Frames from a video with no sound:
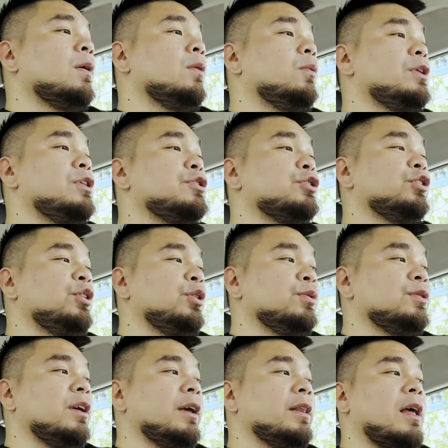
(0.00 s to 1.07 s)
When you're
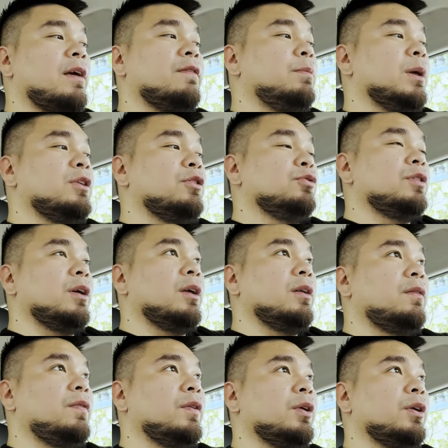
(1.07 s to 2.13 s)
using it, I've been using
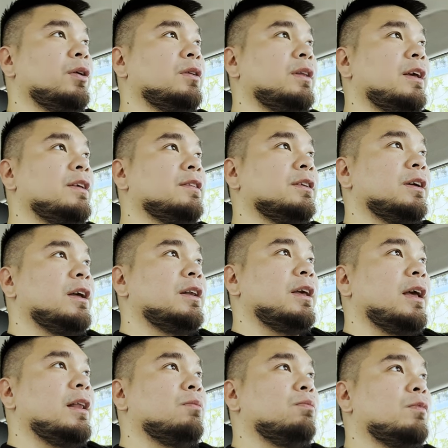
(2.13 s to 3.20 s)
it for days already,
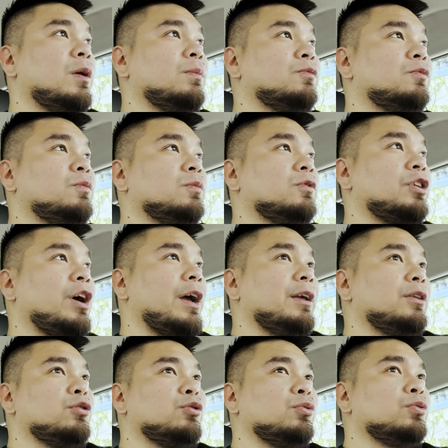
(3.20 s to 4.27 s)
and I'm
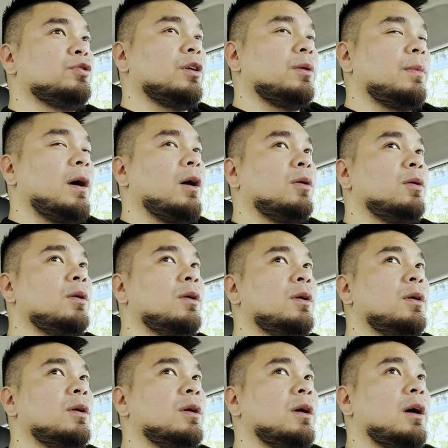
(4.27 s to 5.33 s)
trying to somehow
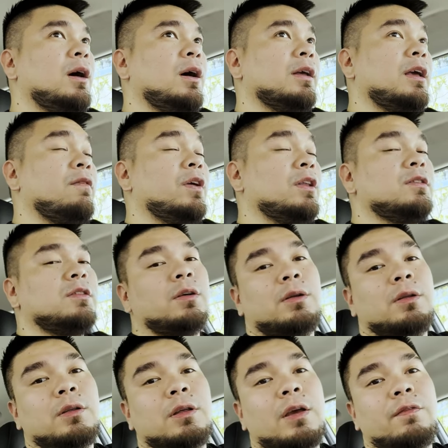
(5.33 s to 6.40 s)
give
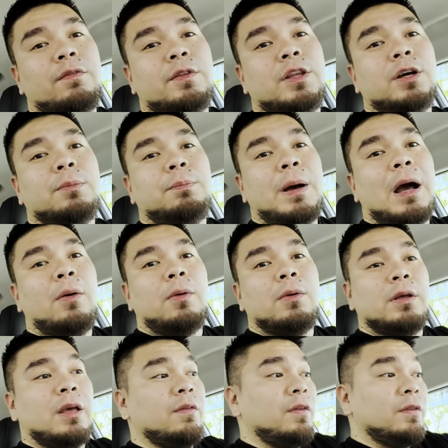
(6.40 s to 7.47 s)

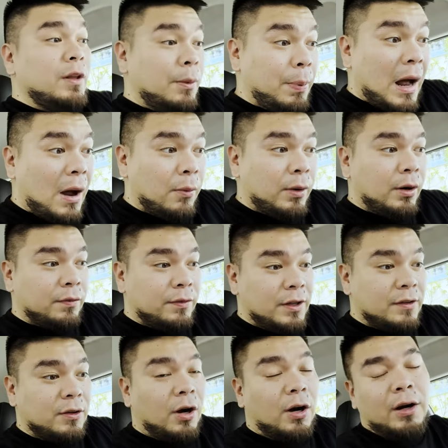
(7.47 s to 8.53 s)
the power of
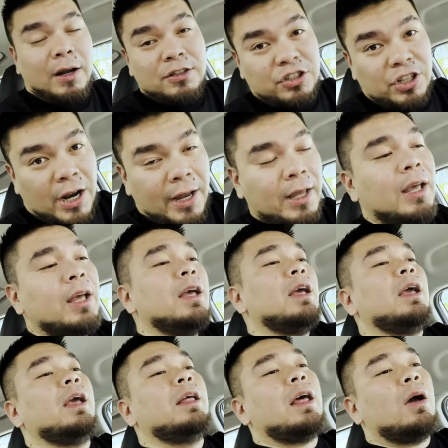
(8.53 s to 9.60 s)
this car a try,
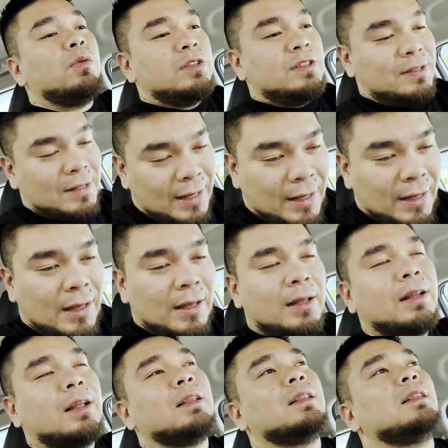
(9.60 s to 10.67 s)
and I would say
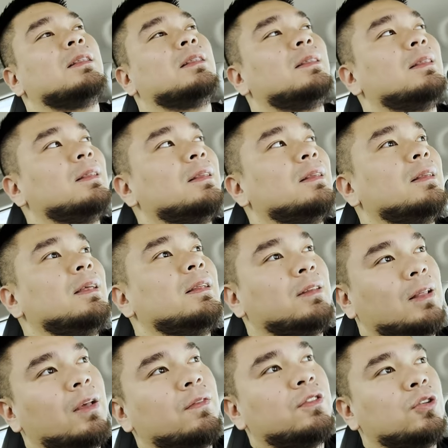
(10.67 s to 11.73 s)
that it
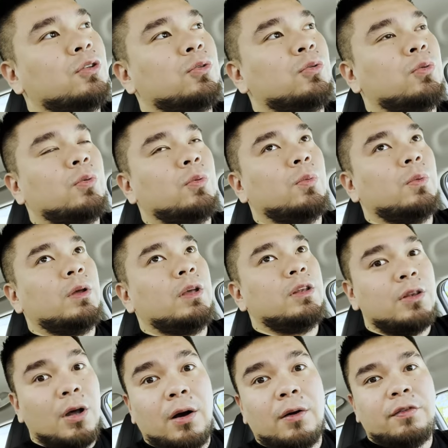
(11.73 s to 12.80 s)
gives you
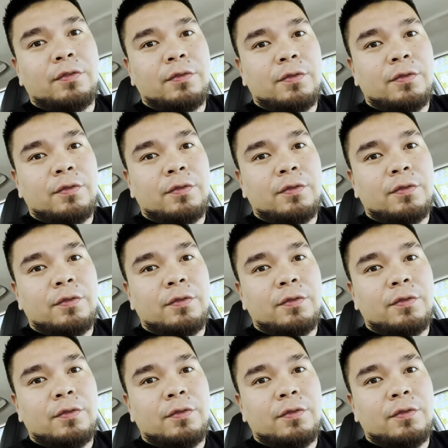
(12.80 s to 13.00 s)
enough